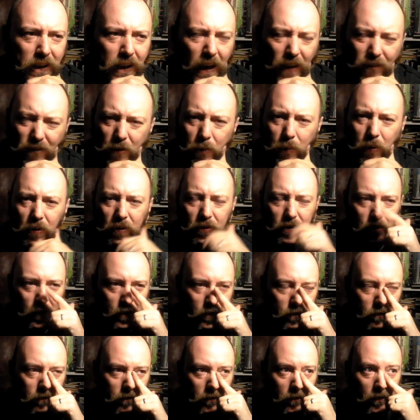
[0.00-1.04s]
If you want to
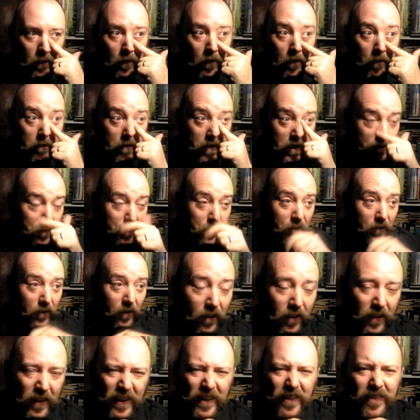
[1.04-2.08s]
reach me
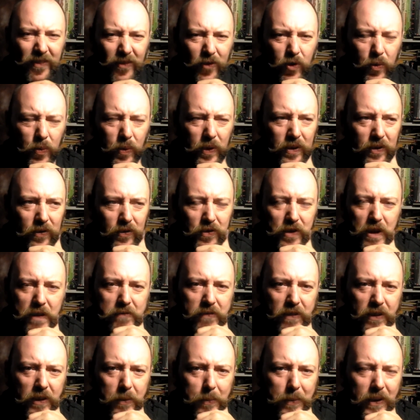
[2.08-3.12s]
anything, Twitter's
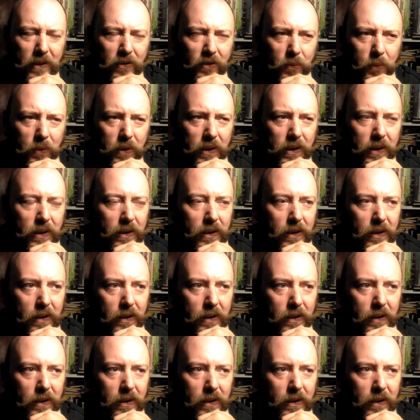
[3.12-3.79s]
generally the best way.